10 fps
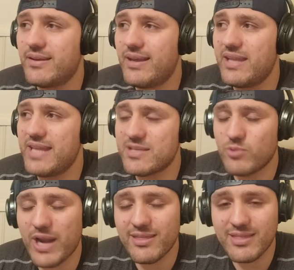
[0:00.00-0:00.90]
and that's
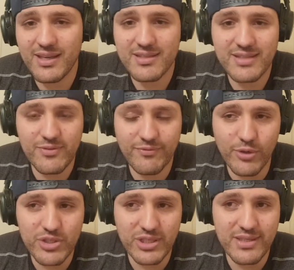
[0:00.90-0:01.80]
what I think is
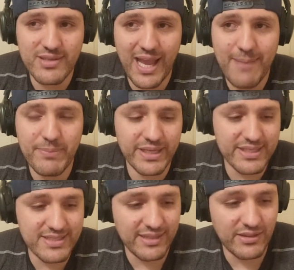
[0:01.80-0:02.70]
unfortunately is happening,
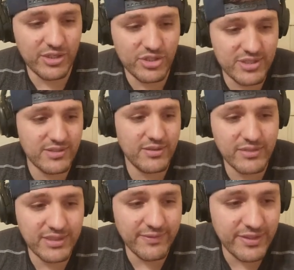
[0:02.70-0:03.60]
is that they're just
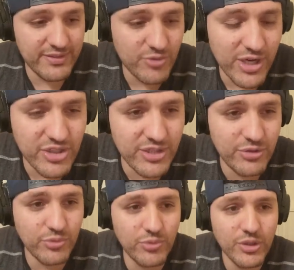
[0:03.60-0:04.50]
given instruction
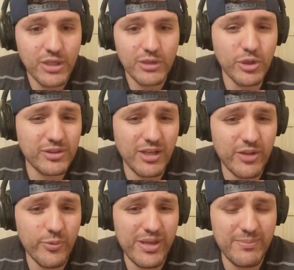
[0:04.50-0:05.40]
to look the
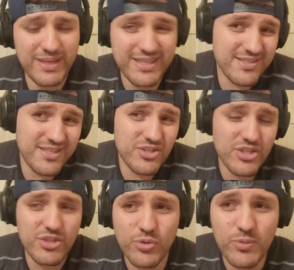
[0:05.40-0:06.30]
other way because there's
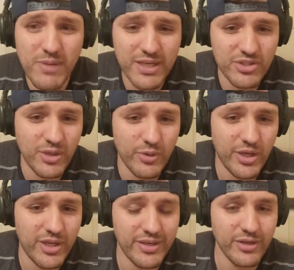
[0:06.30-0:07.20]
just too much going
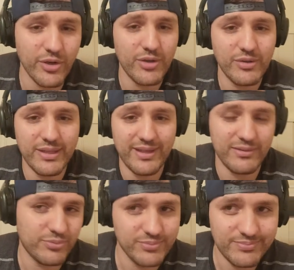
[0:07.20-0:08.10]
on, you know, that,
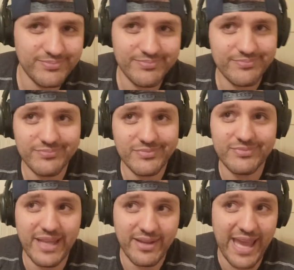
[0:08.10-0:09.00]

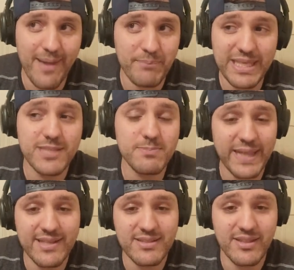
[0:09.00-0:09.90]
that can't be
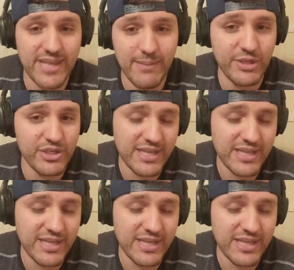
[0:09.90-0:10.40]
explained to them. They just